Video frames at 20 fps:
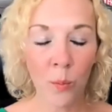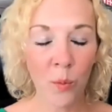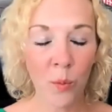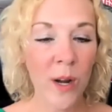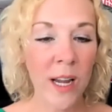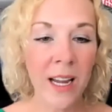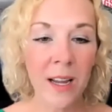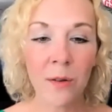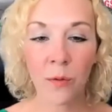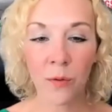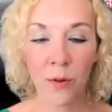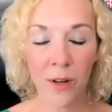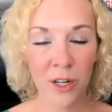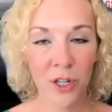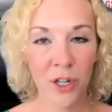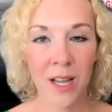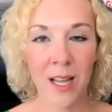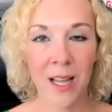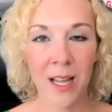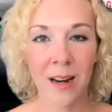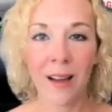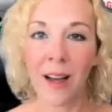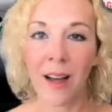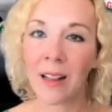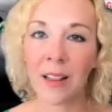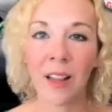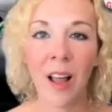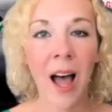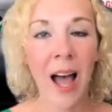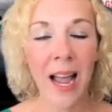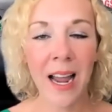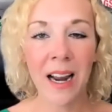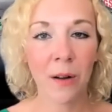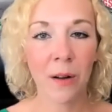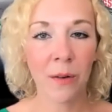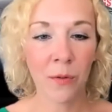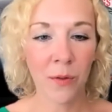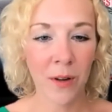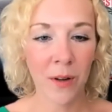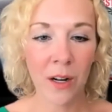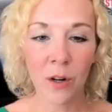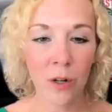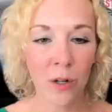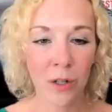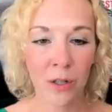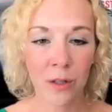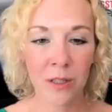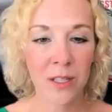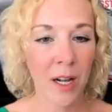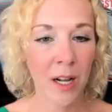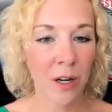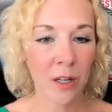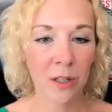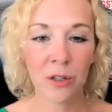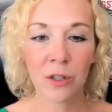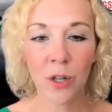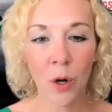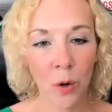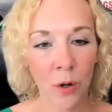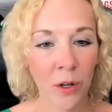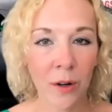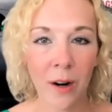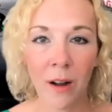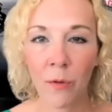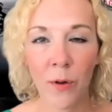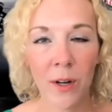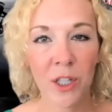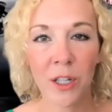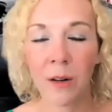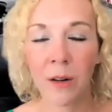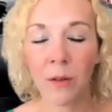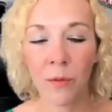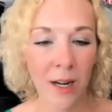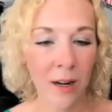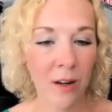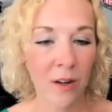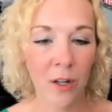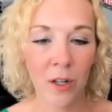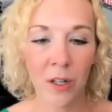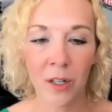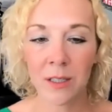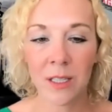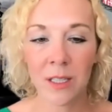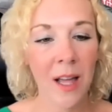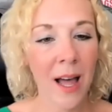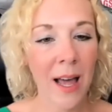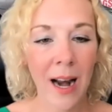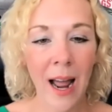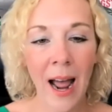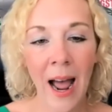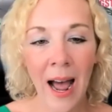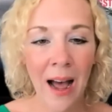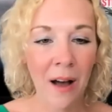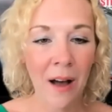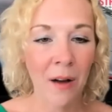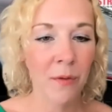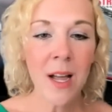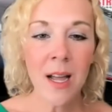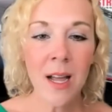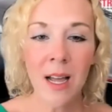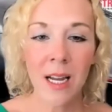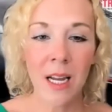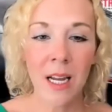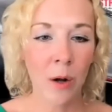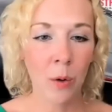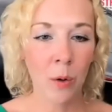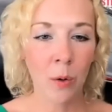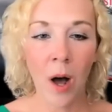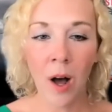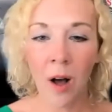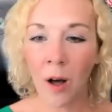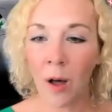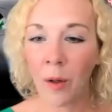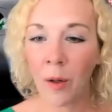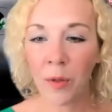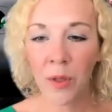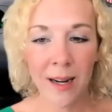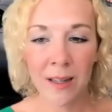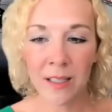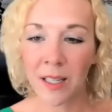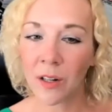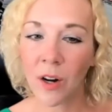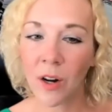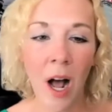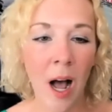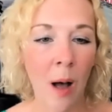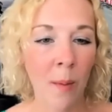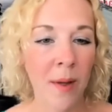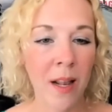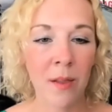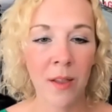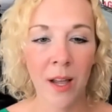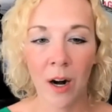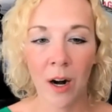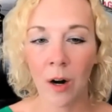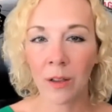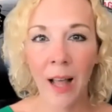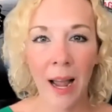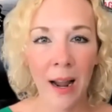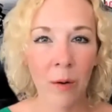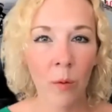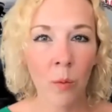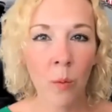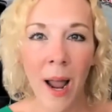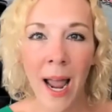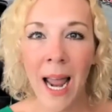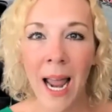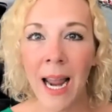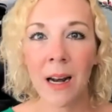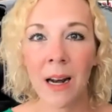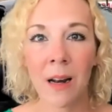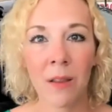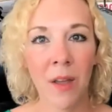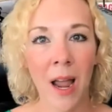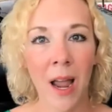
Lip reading: We envision a line of vehicles that are solar efficient vehicles that have, all things in common. They are lightweight.